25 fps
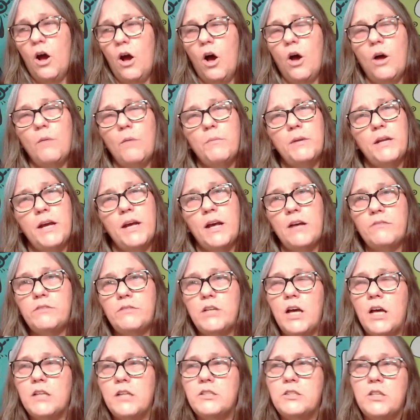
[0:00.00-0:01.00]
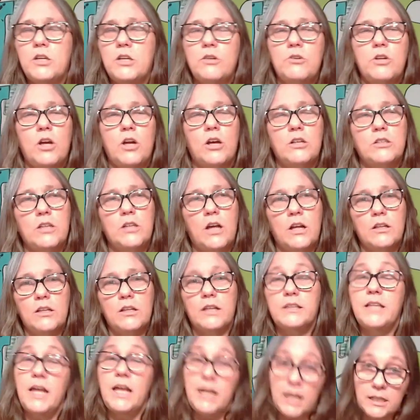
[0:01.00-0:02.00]
Well, I'm going to have to ask that you not talk
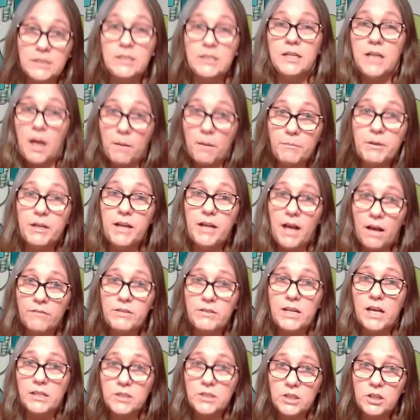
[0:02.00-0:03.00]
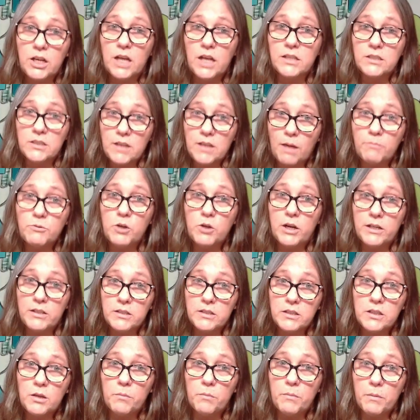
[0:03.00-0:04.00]
like that. And I said, I'm going to have to ask that you guys stop trying to
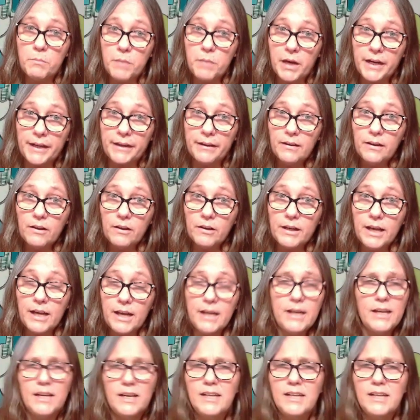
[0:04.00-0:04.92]
steal my money, okay?